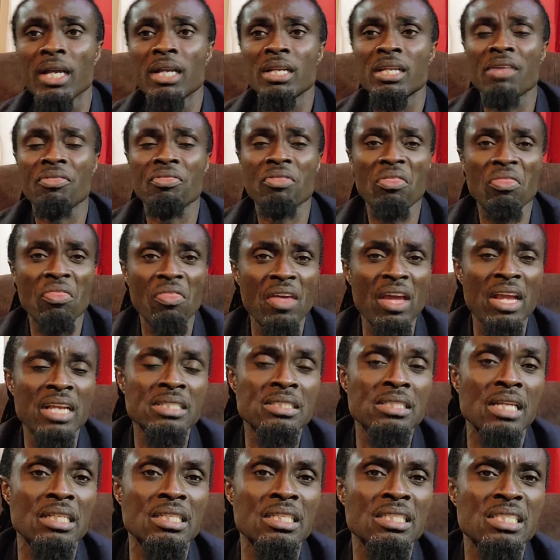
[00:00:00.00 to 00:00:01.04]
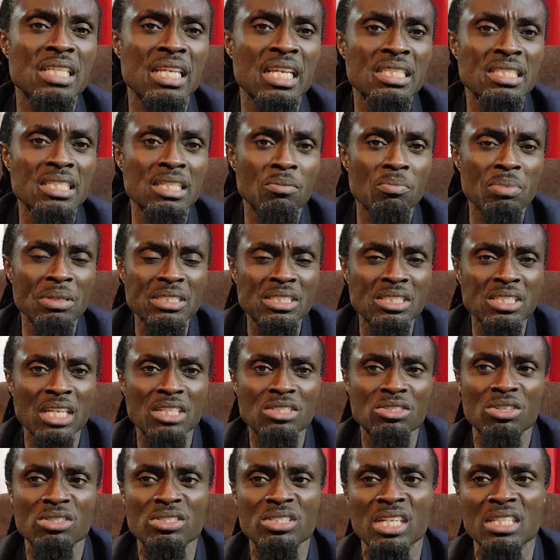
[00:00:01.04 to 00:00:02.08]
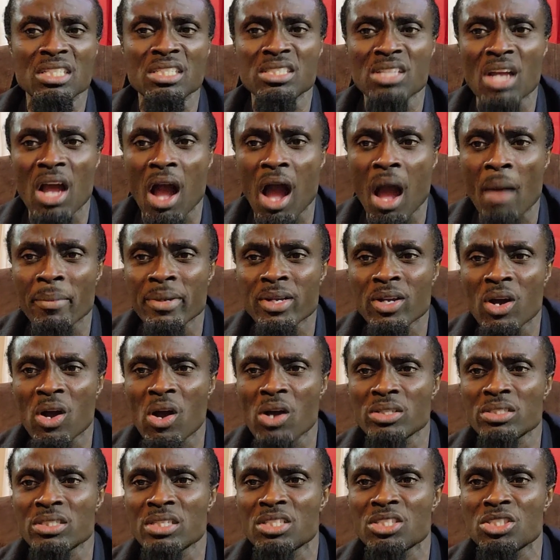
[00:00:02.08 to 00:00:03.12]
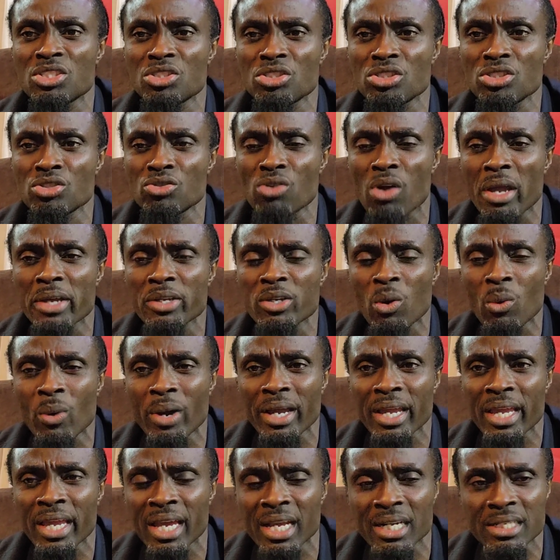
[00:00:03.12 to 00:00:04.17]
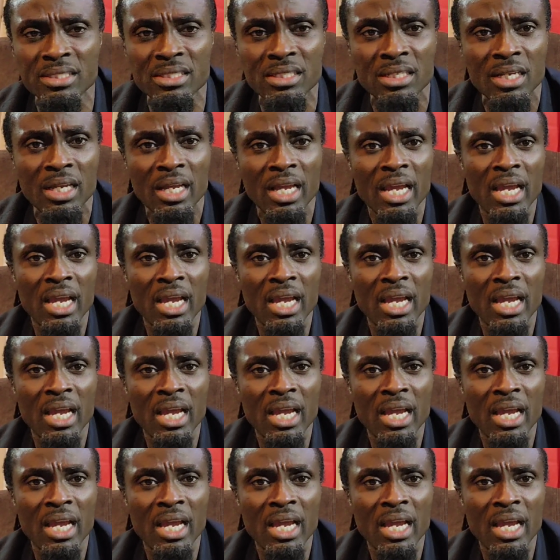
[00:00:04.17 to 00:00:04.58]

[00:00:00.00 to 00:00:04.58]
Let the thing that is easily settled, that is harming us, that is destroying our health,